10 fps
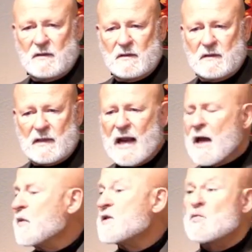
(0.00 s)
that
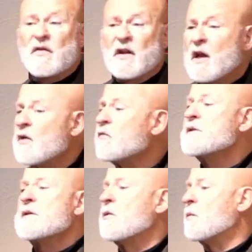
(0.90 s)
happens within every
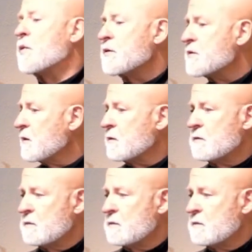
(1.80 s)
single person.